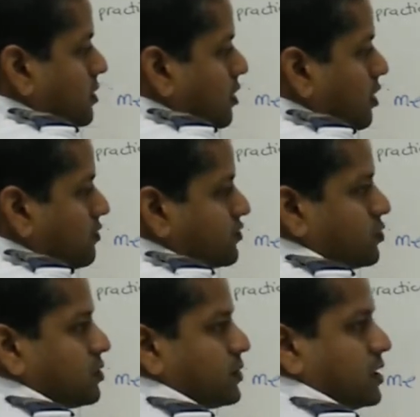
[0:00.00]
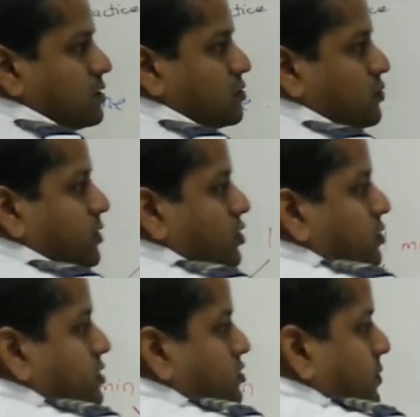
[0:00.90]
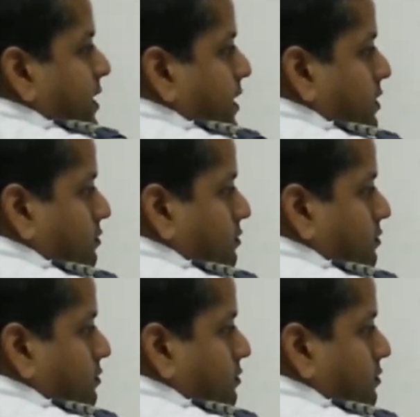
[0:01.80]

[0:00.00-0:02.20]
we're going to make a